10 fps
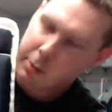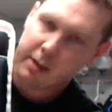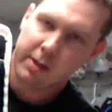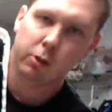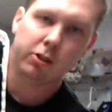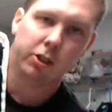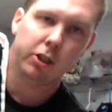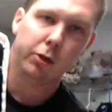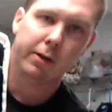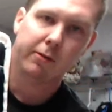those are two
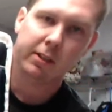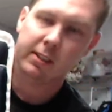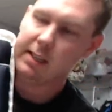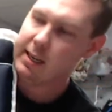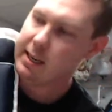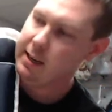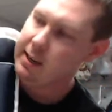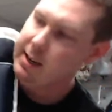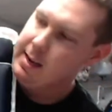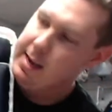different, uh,
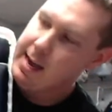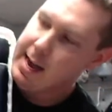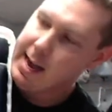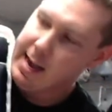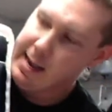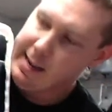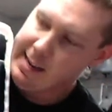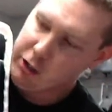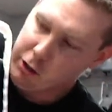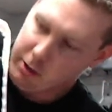uh,
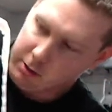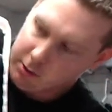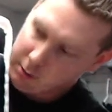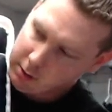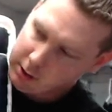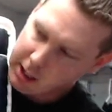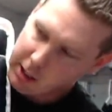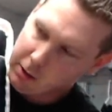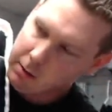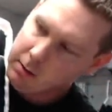internals. So
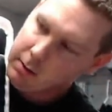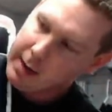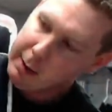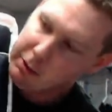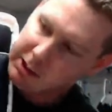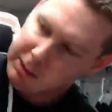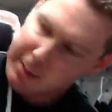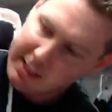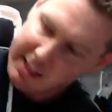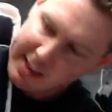I was
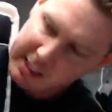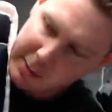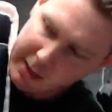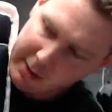expecting that to be a little